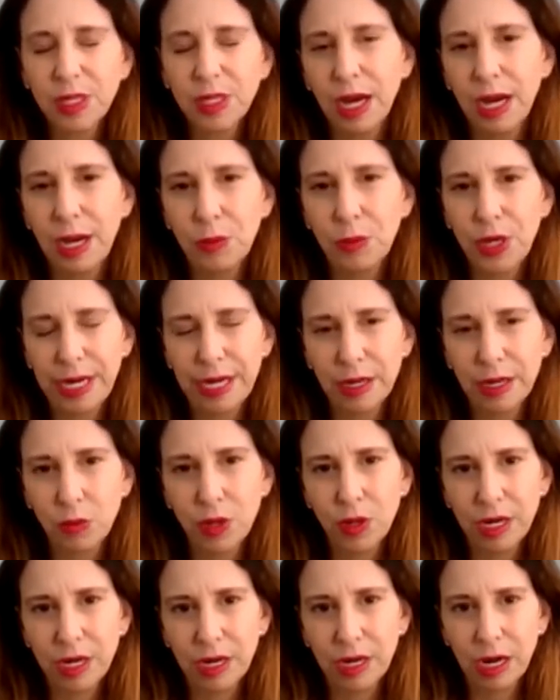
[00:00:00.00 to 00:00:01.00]
where
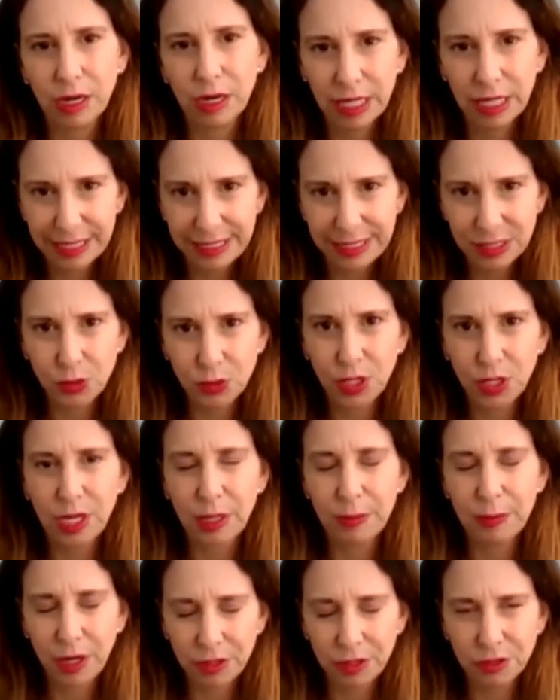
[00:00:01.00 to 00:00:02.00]
our clients were,
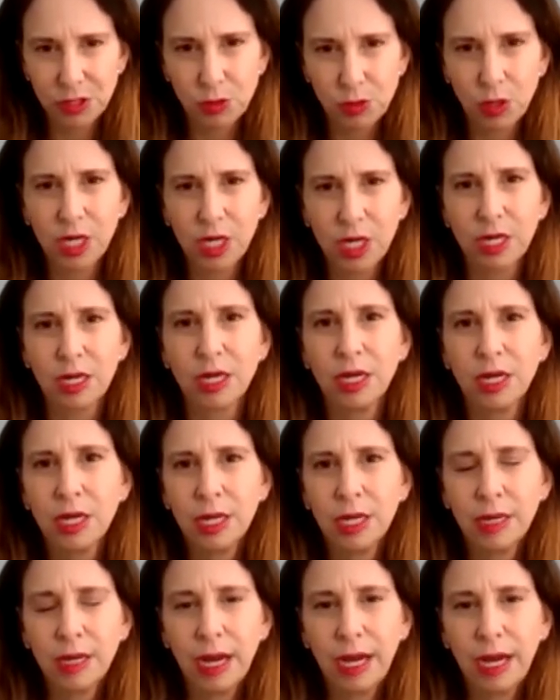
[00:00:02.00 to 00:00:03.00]
our partners were,
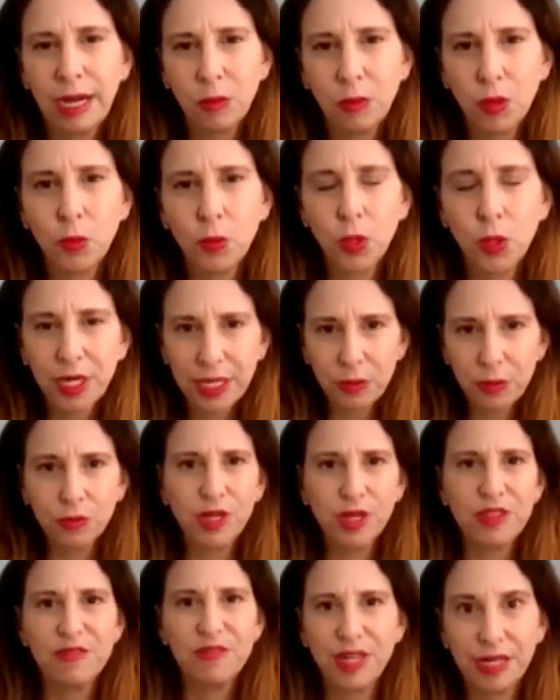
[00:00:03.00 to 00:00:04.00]
working
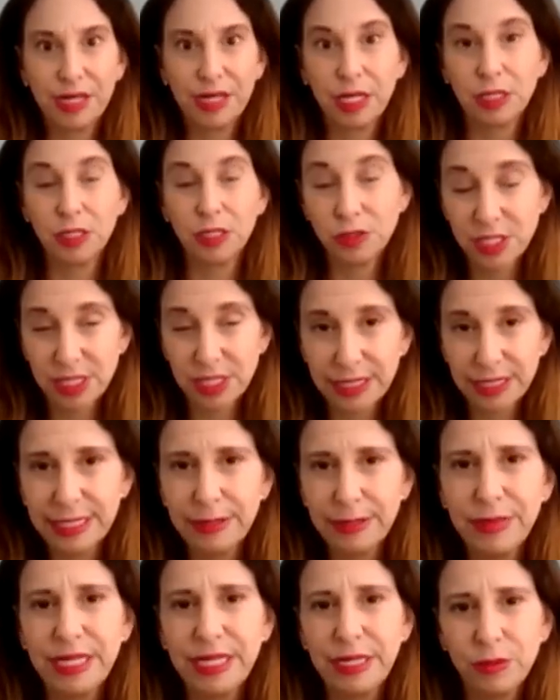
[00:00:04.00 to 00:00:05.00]
with very closely
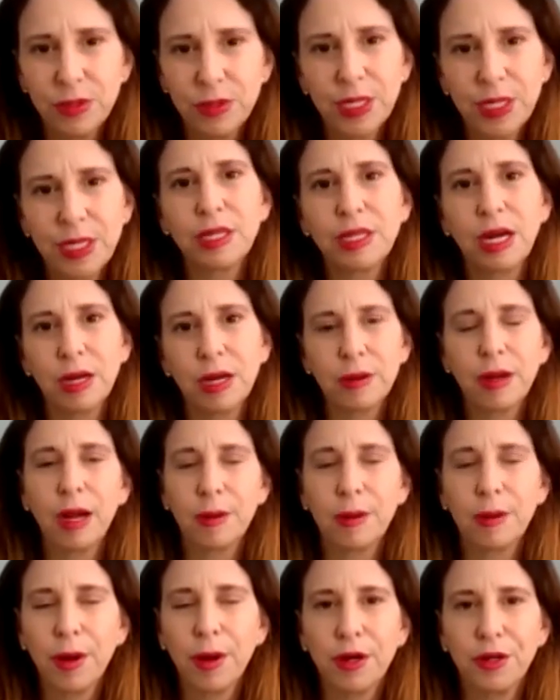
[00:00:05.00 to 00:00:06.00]
and meeting with
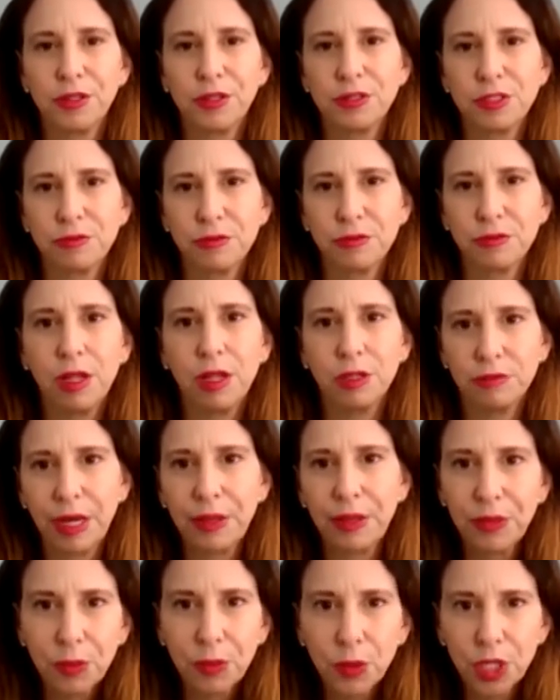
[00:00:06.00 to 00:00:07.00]
our partners all
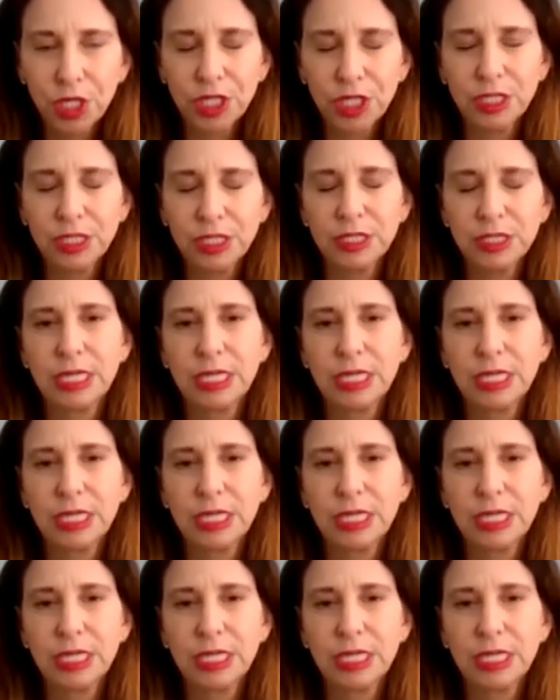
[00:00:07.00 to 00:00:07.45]
around the world.